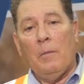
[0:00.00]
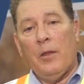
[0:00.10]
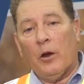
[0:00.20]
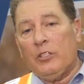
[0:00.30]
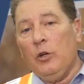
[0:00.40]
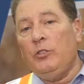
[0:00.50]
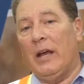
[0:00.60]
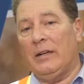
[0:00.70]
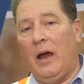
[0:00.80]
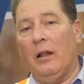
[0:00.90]
There are two
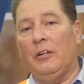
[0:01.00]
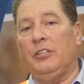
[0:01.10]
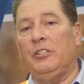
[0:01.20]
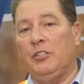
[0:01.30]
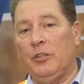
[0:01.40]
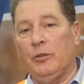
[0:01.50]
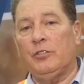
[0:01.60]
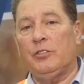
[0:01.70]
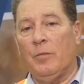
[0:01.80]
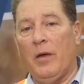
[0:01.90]
technologies
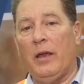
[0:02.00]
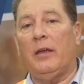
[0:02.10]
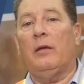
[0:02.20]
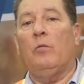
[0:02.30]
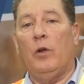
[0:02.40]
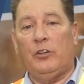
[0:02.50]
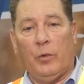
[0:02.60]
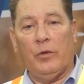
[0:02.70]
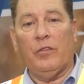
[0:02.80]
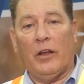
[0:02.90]
used to make
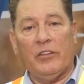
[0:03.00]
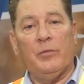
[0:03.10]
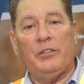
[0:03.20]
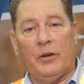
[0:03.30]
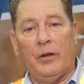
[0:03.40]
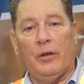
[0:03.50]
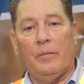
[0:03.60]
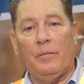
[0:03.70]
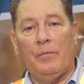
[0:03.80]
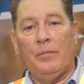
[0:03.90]
retroreflective material.
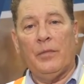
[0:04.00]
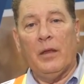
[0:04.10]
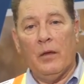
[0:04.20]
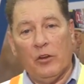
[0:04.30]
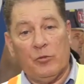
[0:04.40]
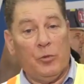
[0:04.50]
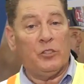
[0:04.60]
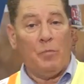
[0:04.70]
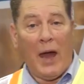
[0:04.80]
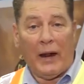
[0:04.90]
There's
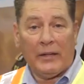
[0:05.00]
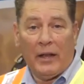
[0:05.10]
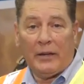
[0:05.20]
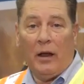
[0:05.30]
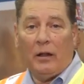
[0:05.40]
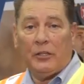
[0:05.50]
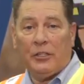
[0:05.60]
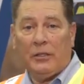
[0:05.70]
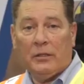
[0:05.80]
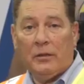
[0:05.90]
prismatic
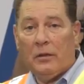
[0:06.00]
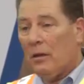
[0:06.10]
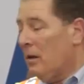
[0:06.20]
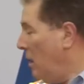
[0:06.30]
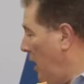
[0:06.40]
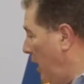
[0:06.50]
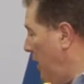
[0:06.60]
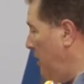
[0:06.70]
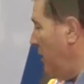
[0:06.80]
technology, and